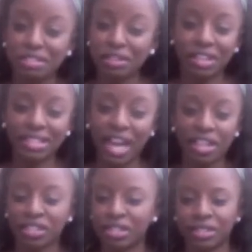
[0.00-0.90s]

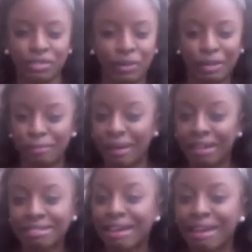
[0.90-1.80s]
Kardashians is all
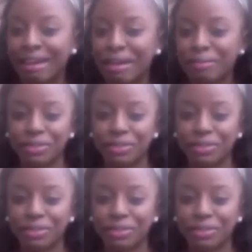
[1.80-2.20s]
about them.